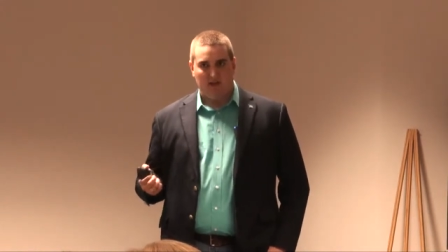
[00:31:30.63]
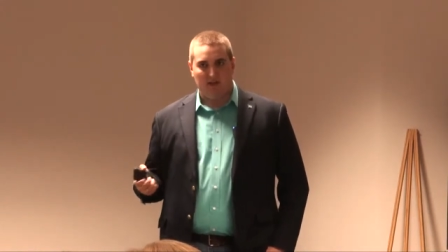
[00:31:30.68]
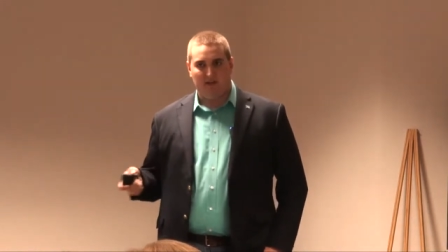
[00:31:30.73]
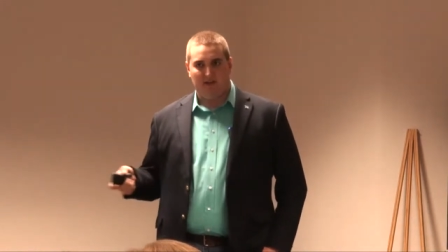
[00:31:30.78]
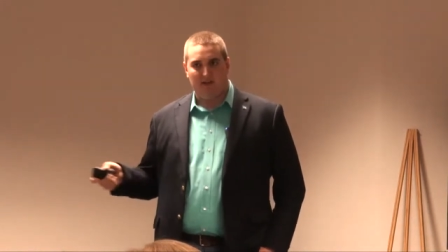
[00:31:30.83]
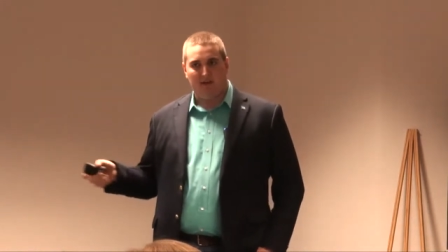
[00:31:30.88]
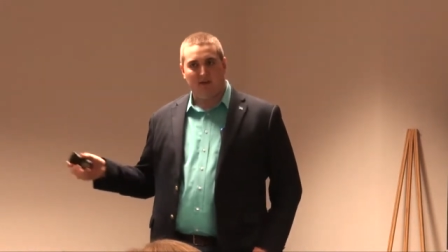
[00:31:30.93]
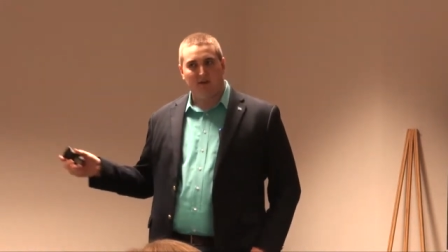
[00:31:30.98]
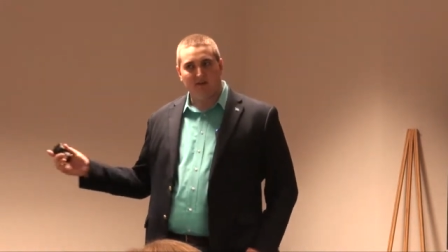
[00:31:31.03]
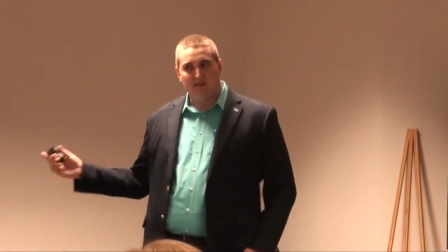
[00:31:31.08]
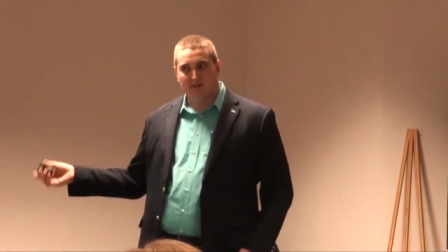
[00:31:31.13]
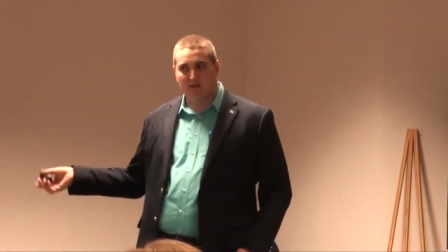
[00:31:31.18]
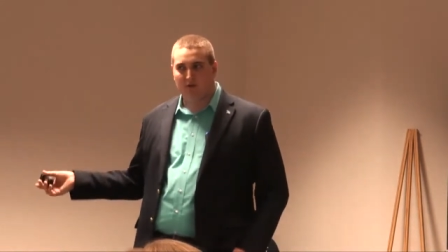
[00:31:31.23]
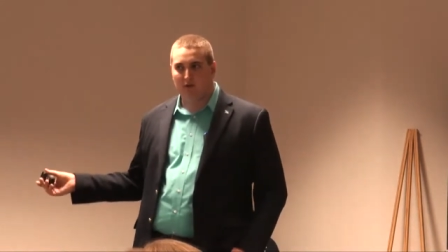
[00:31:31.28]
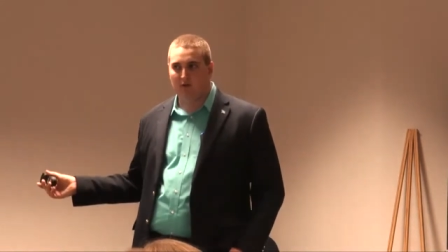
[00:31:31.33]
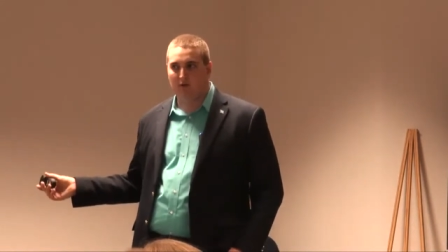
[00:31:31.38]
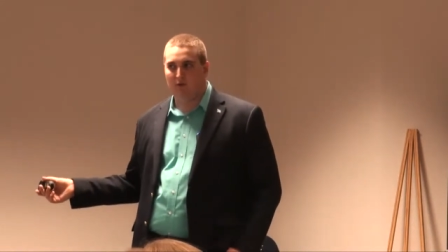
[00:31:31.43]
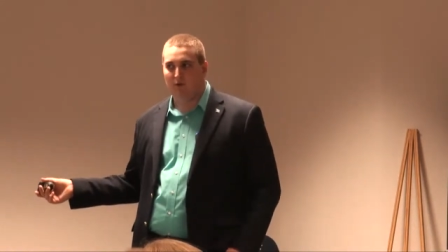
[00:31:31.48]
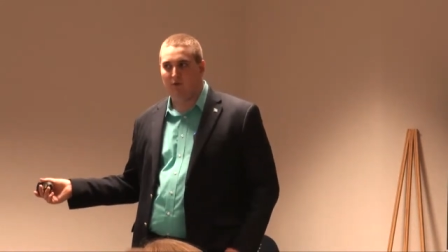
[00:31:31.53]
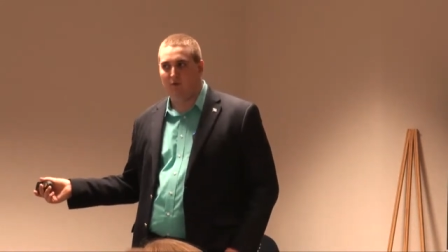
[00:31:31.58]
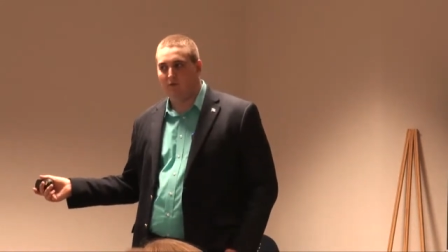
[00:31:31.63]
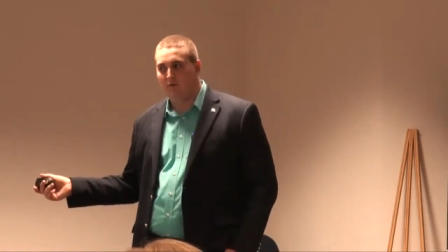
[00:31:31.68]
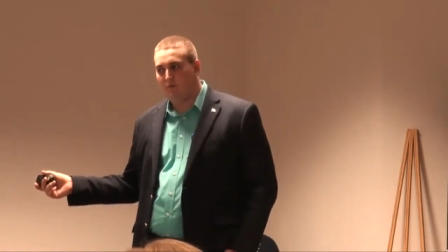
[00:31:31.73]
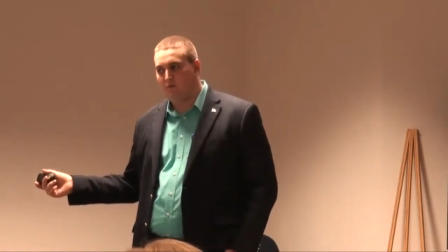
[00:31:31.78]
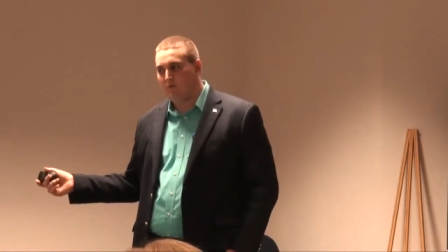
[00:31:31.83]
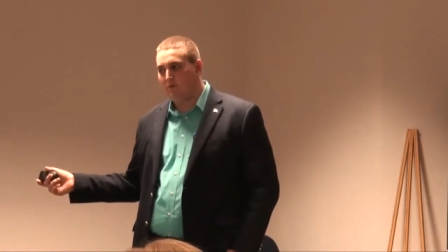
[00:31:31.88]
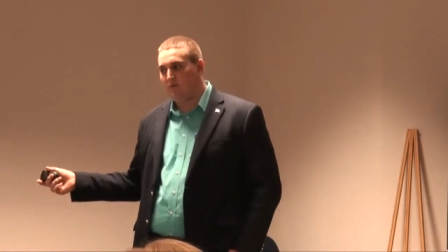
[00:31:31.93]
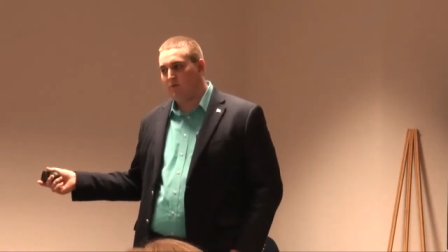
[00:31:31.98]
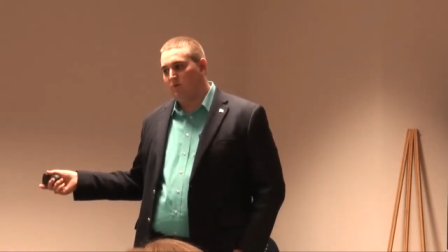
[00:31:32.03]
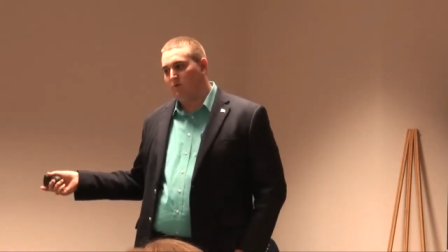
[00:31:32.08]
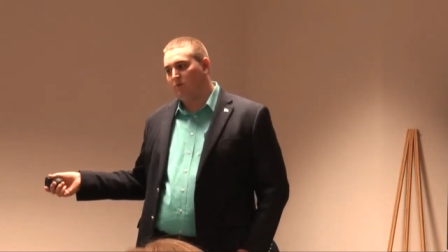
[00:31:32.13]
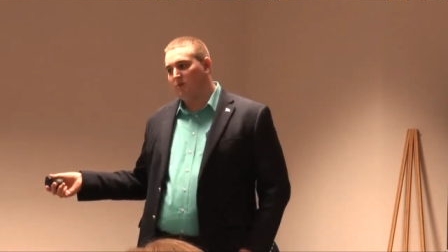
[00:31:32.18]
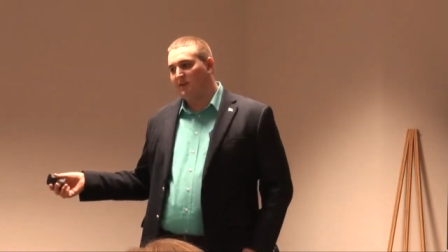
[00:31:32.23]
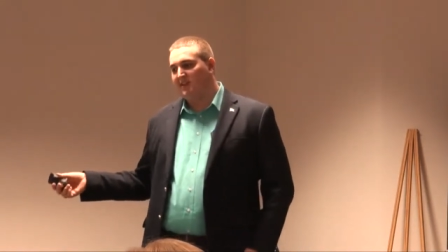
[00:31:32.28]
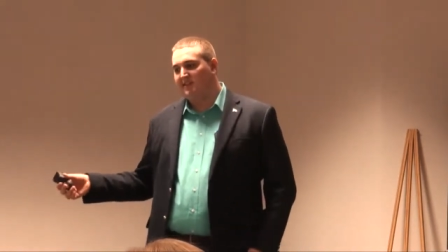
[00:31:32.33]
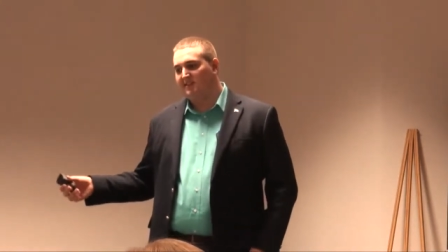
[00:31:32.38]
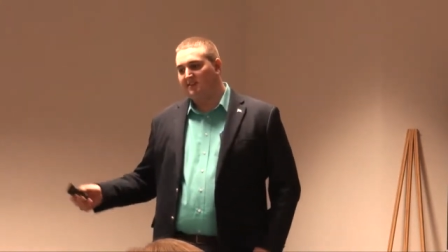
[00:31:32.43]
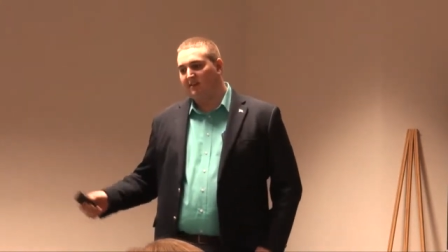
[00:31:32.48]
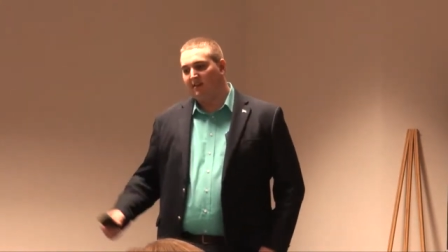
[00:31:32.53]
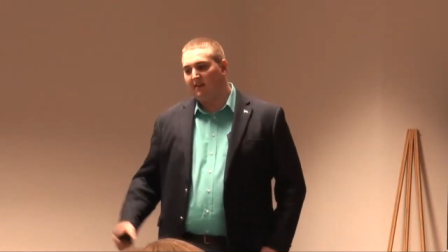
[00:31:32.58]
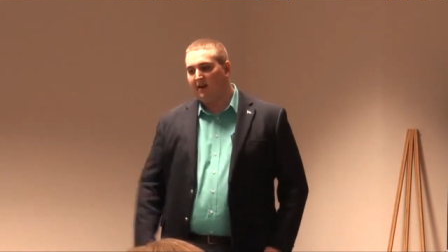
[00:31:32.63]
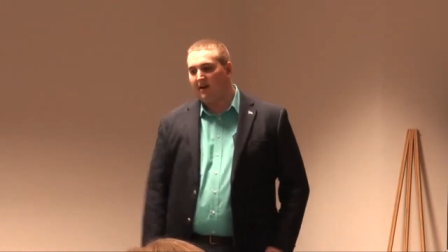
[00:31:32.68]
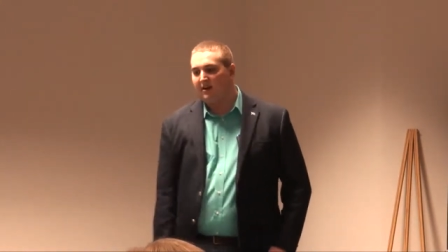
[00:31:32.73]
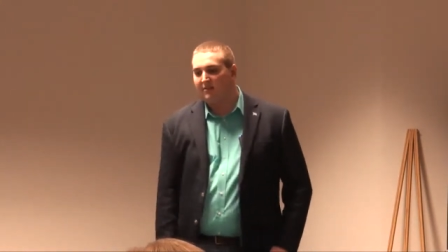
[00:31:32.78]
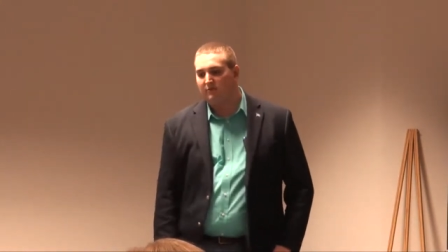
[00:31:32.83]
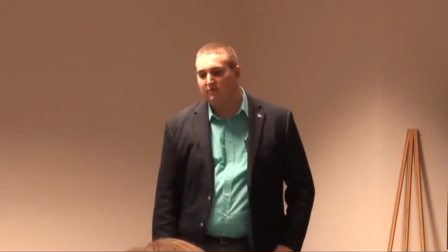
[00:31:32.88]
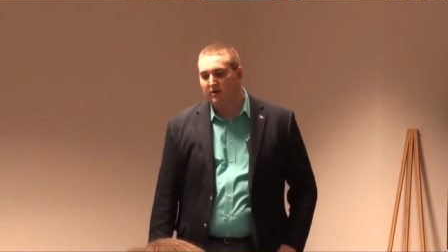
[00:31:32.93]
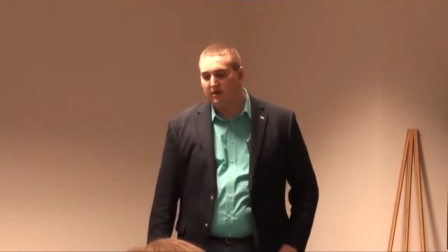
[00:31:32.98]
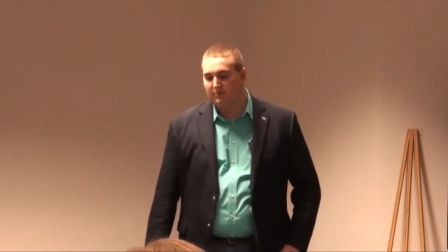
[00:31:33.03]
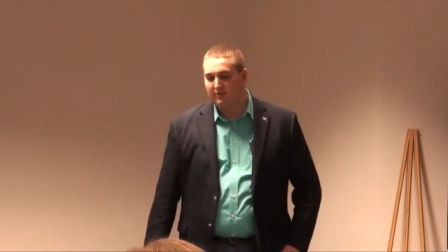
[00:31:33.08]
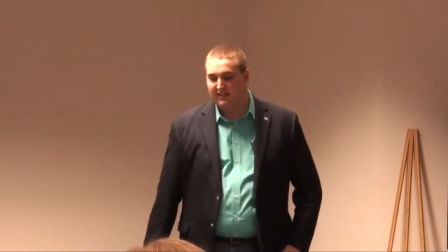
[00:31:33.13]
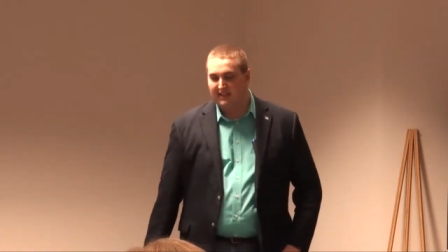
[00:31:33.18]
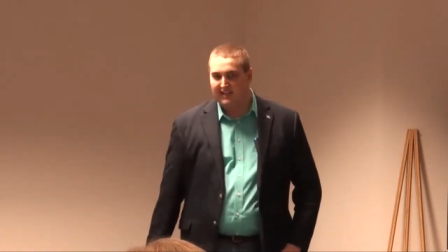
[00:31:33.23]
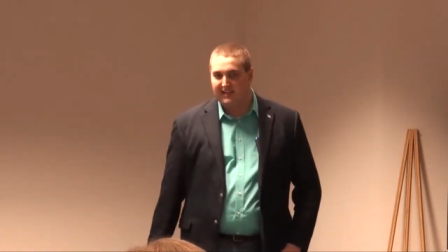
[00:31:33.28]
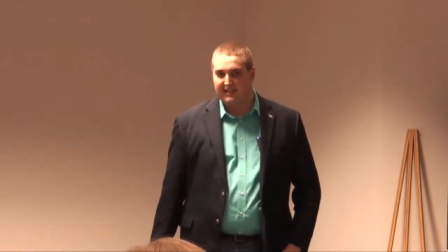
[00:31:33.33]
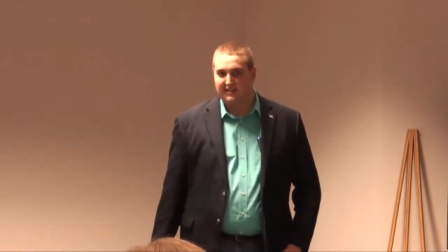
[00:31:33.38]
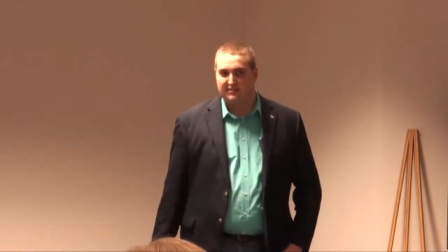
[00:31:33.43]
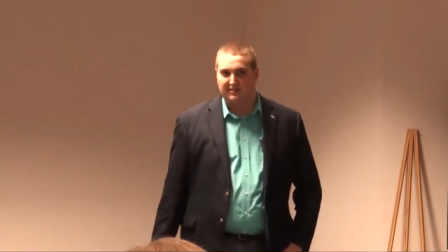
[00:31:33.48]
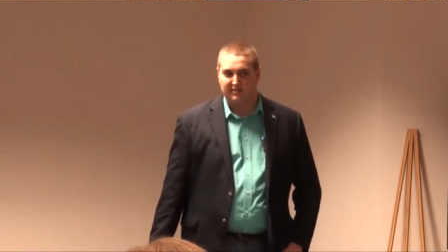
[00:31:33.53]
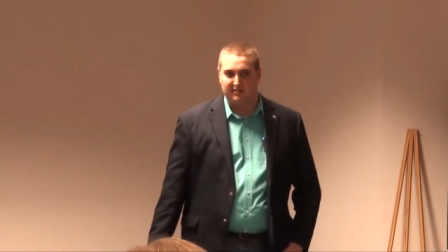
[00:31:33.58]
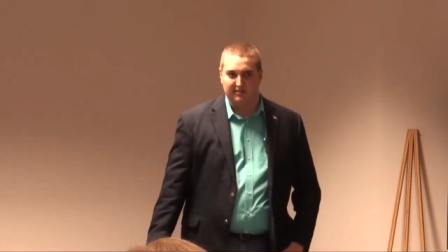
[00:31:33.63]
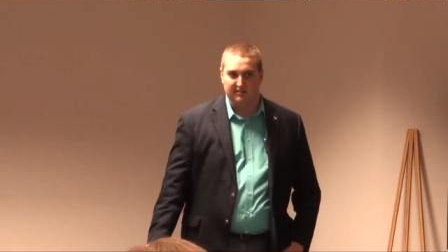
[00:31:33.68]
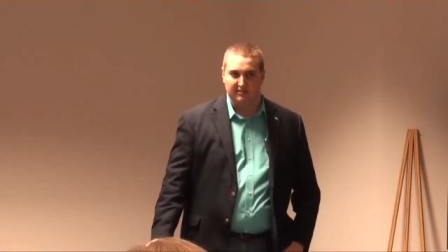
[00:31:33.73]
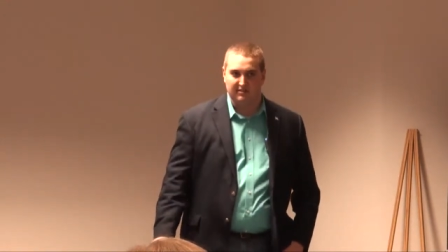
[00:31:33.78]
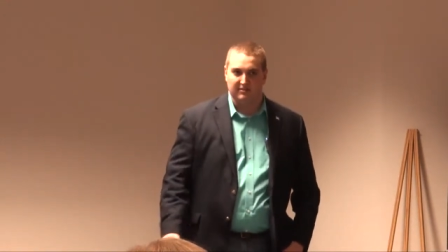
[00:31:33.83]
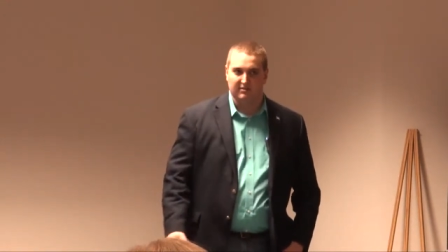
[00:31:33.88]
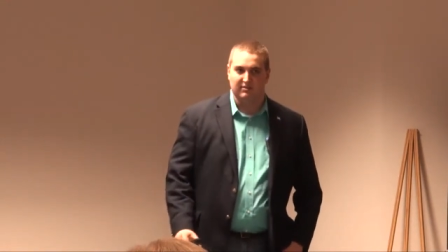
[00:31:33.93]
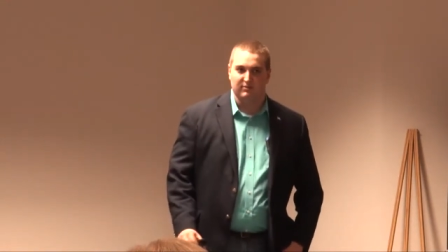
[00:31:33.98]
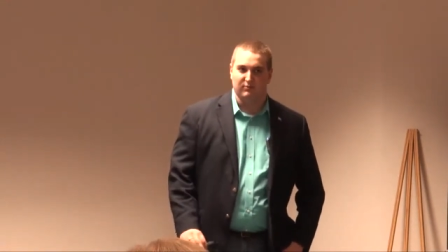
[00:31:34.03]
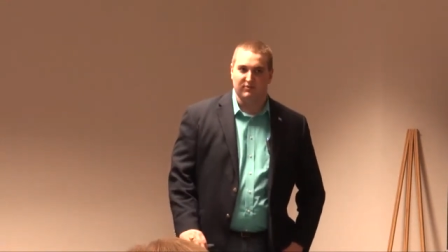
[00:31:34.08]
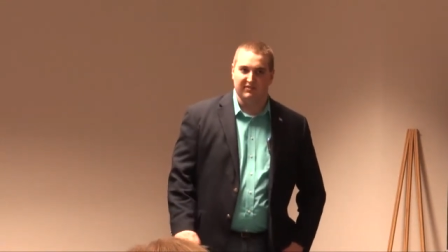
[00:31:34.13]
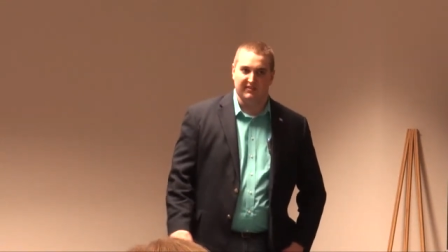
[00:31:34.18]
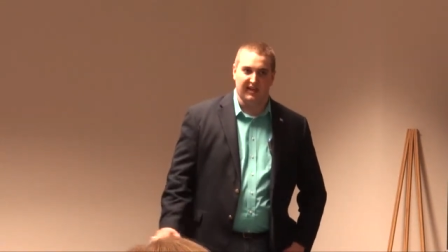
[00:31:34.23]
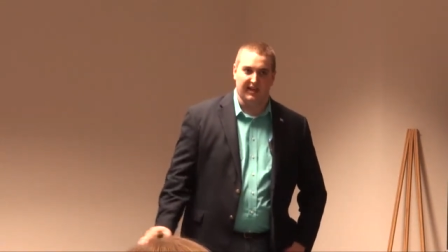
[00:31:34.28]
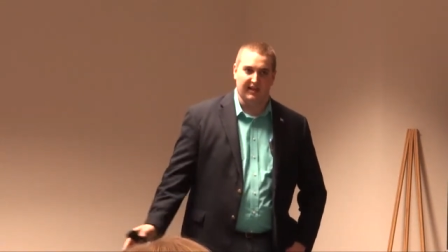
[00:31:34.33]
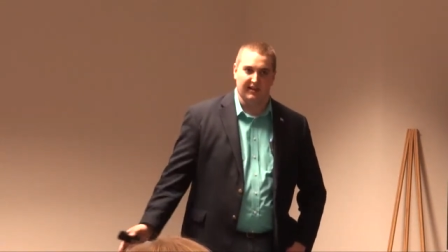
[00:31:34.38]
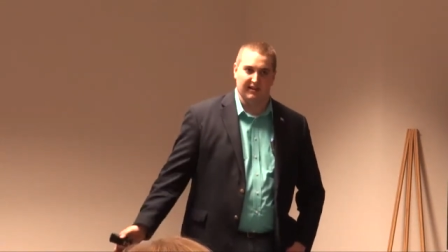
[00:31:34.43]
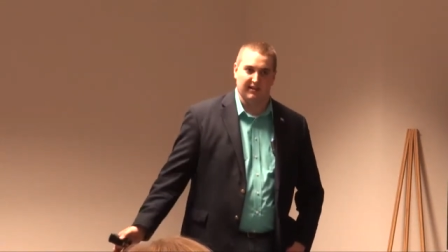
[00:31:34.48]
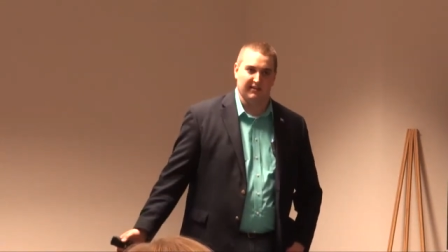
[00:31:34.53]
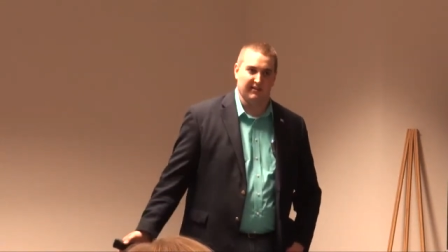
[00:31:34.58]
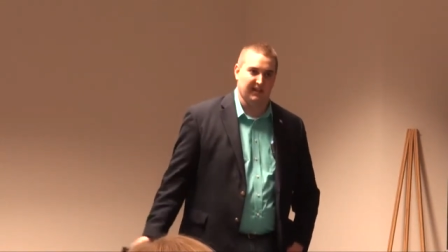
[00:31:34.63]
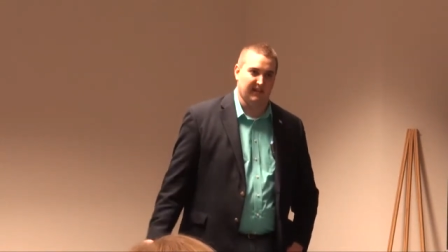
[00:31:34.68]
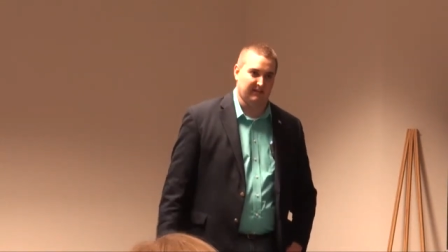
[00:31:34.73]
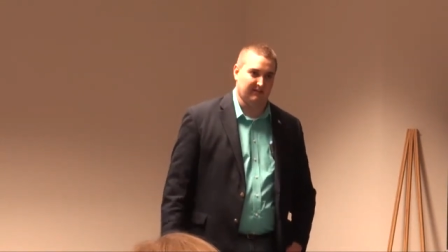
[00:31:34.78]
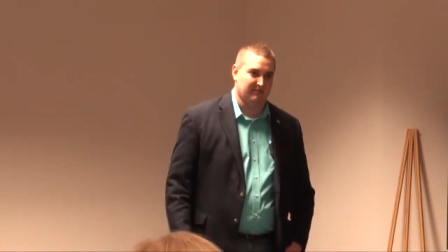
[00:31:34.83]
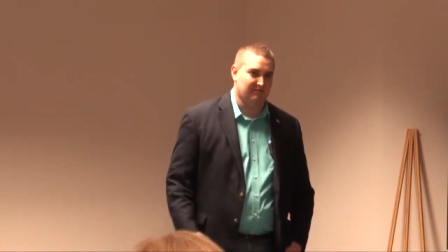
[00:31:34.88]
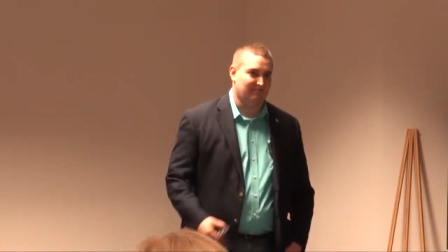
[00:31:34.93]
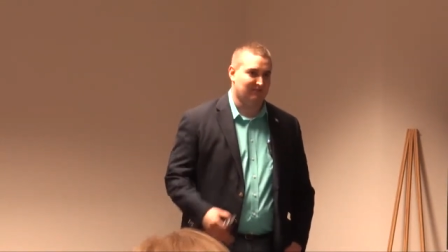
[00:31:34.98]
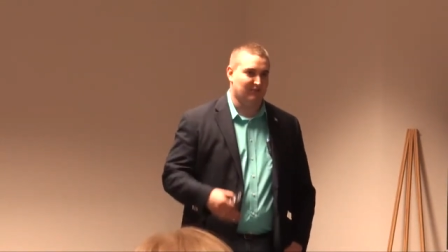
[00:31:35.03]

Uh, they also release a lot of publications with data and they